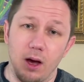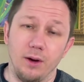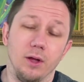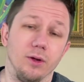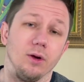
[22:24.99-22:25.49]

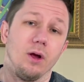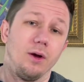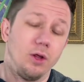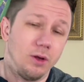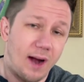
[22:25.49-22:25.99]
another
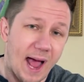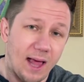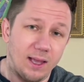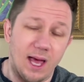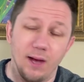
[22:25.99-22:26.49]
another
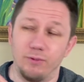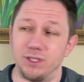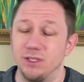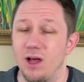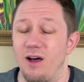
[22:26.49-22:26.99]
ally with
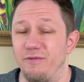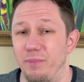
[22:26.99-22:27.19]
stuff